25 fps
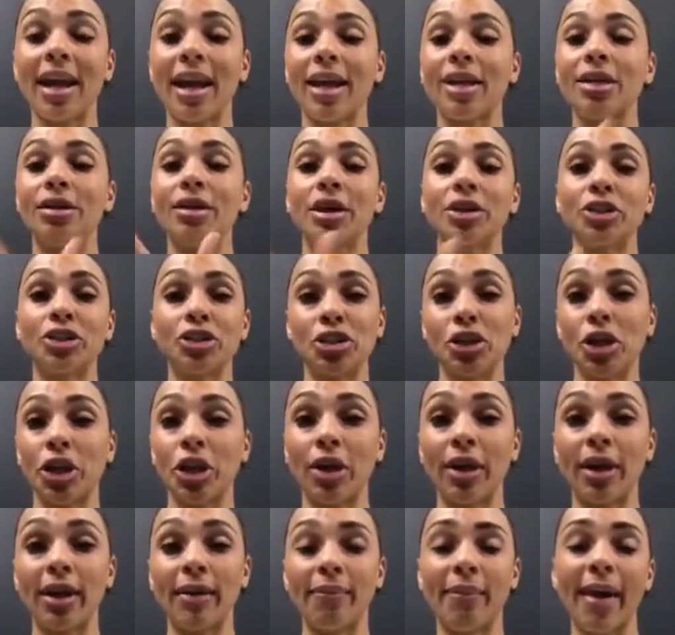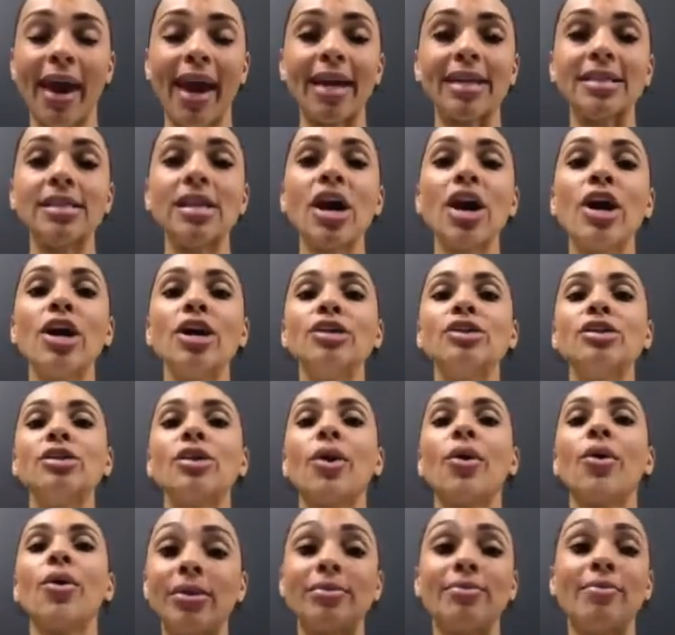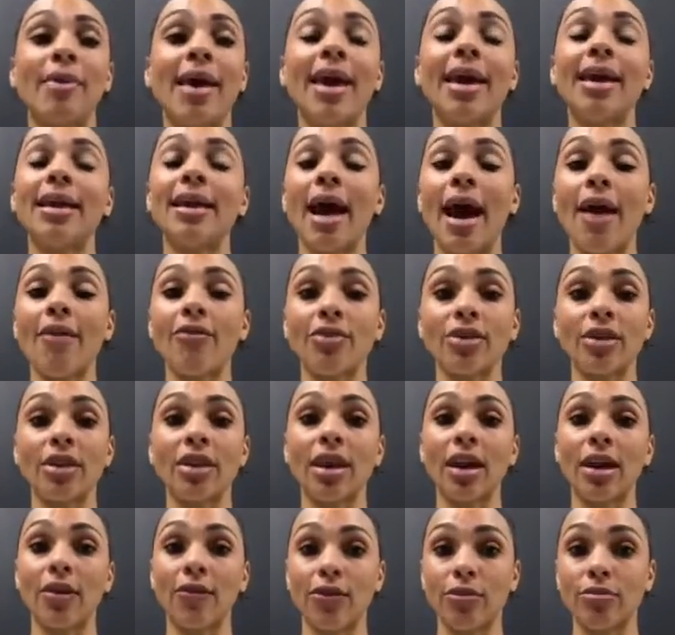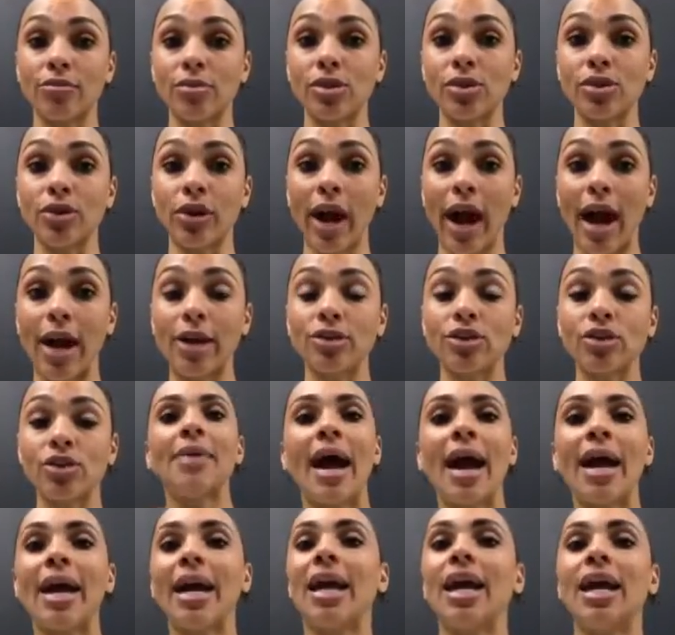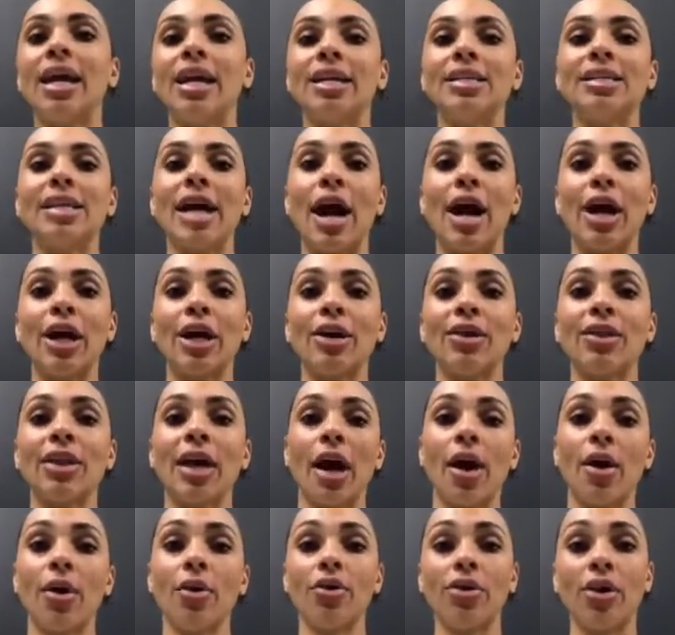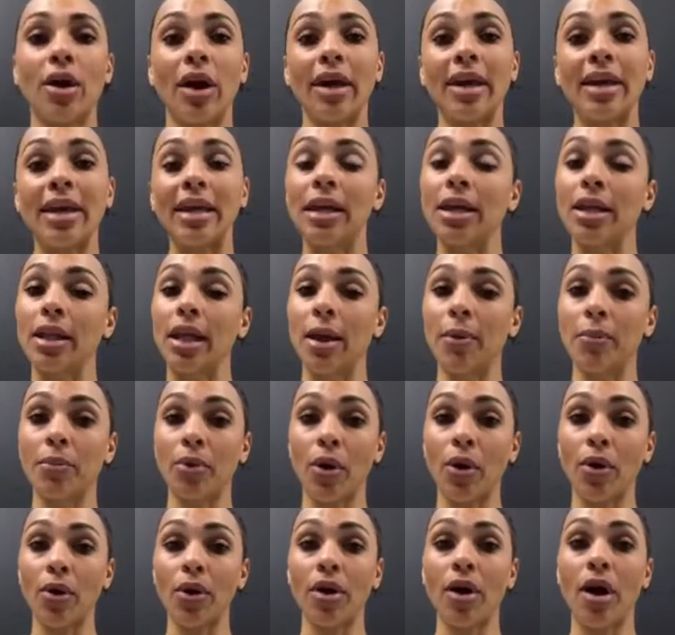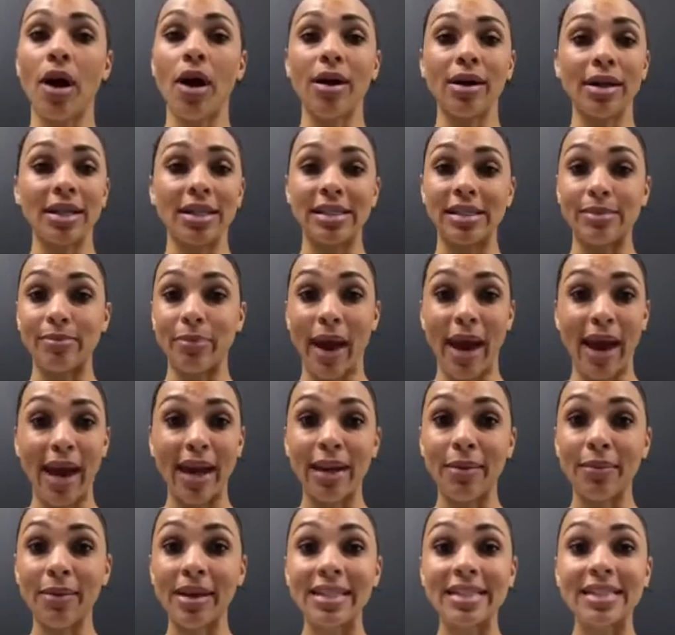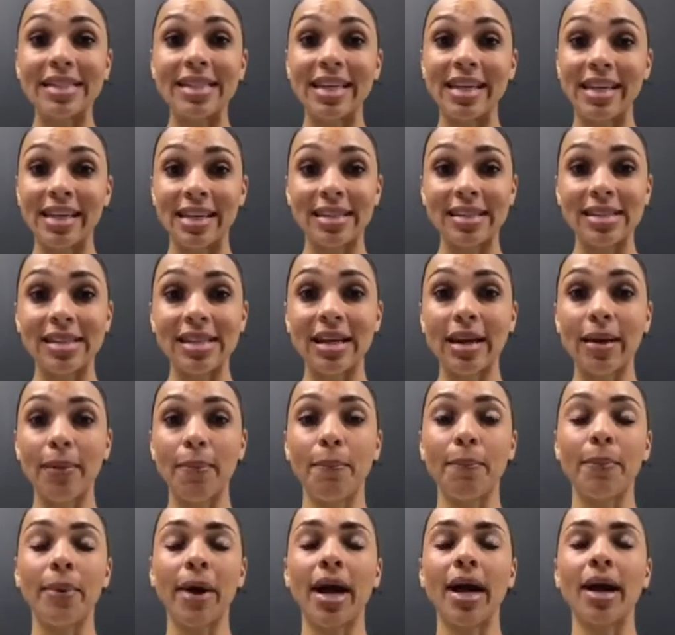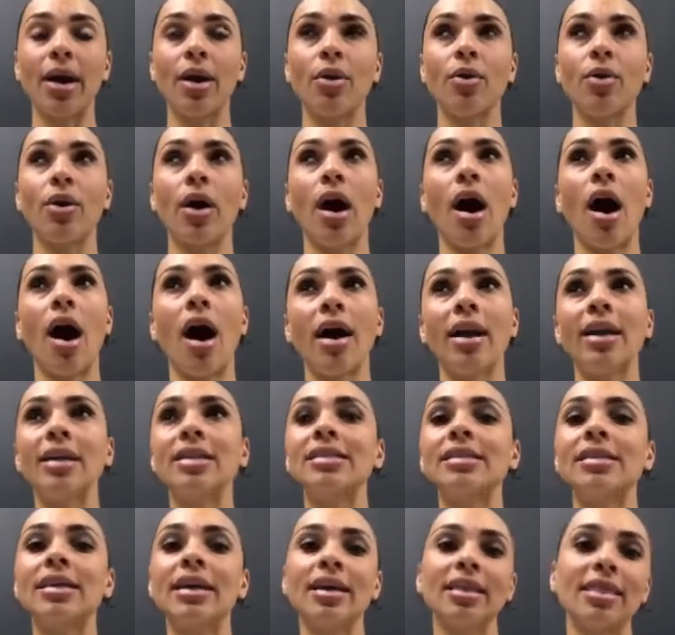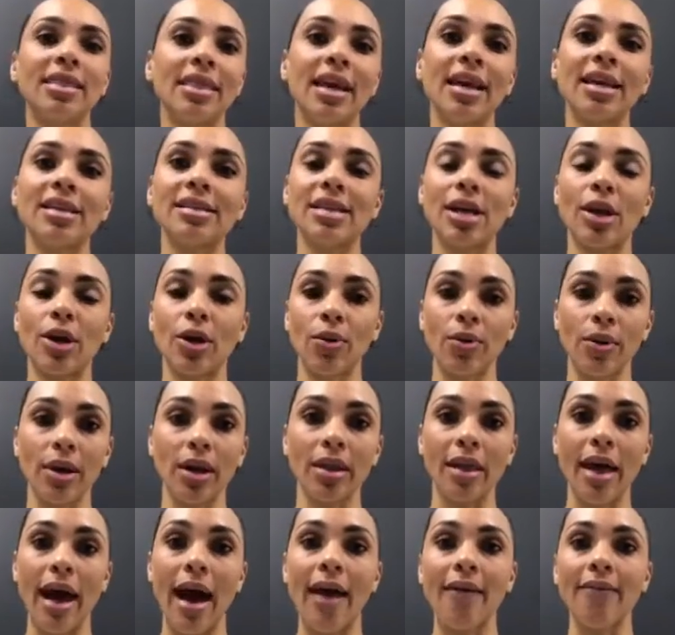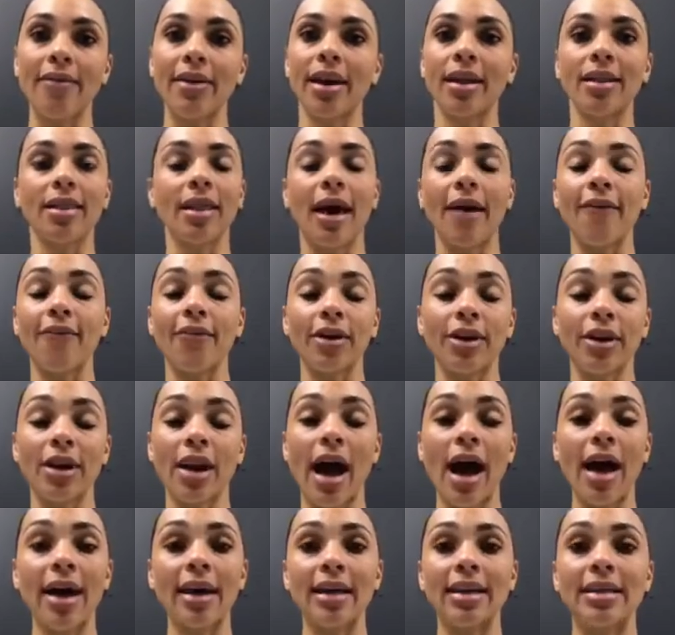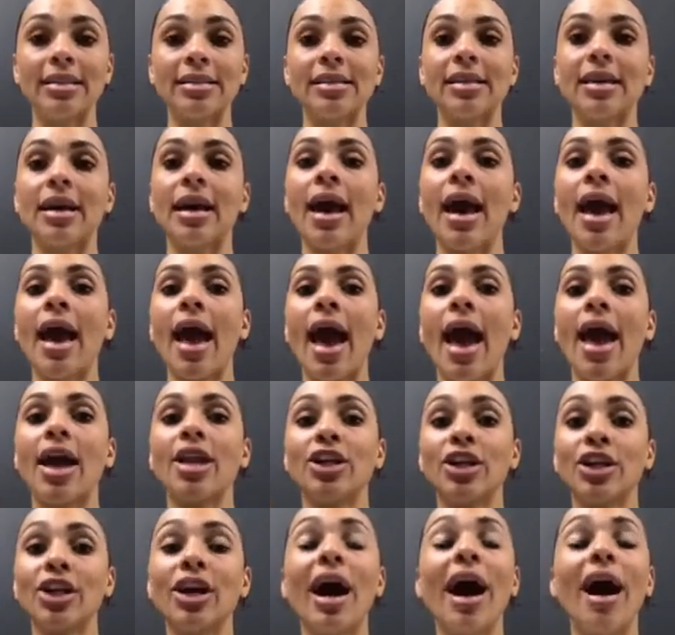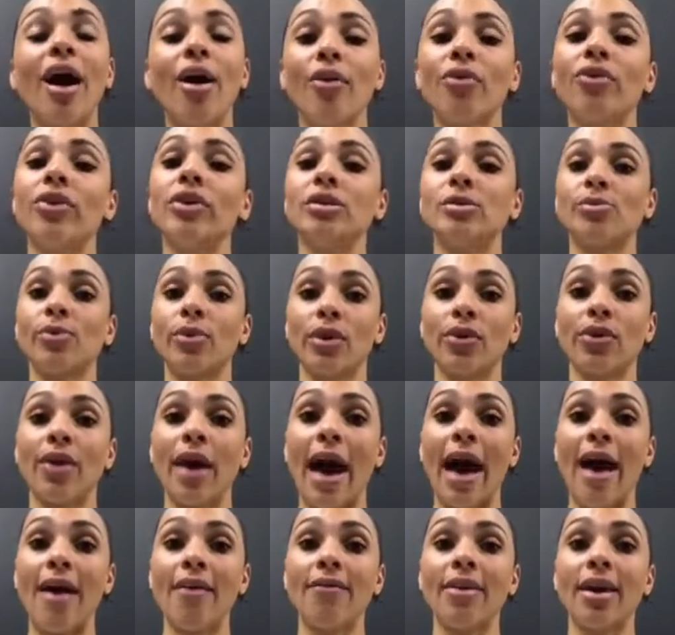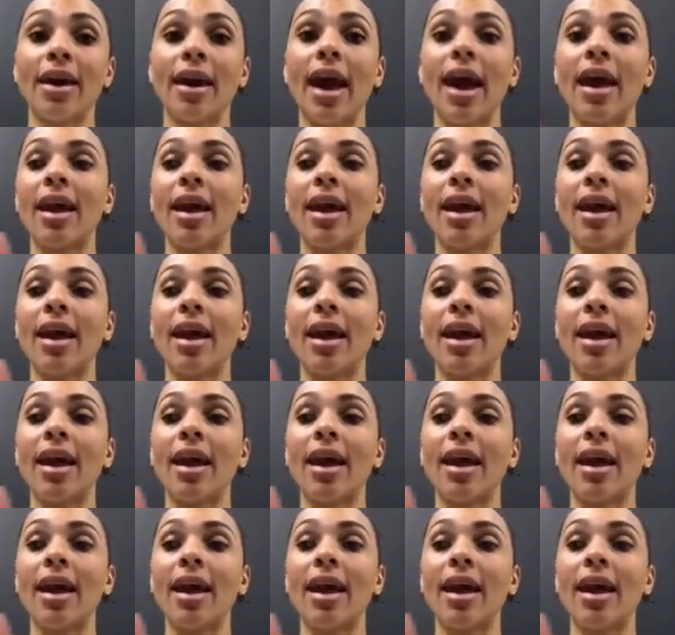in a sugary base. So I was making everything from scratch. I'm not here to tell you that the healing protocol is by any means easy, but honestly, things that are worth having in life are not easy, and your health is worth having.